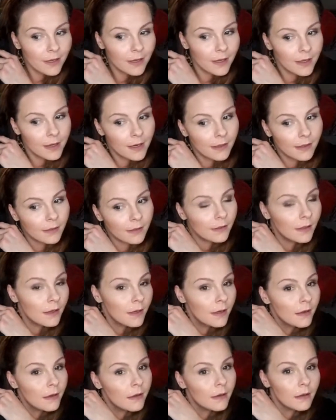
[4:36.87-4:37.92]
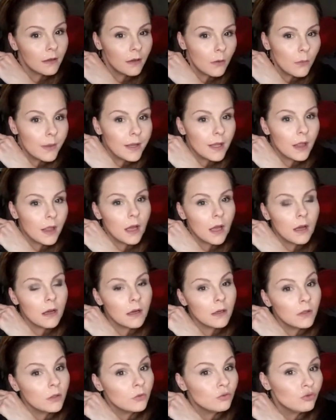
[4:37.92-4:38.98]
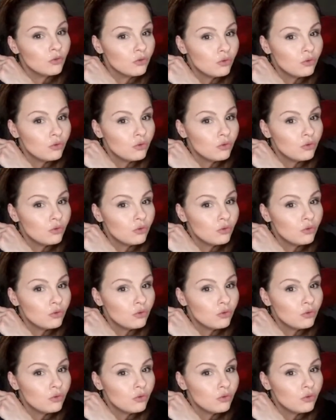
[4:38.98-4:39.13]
hair, going along.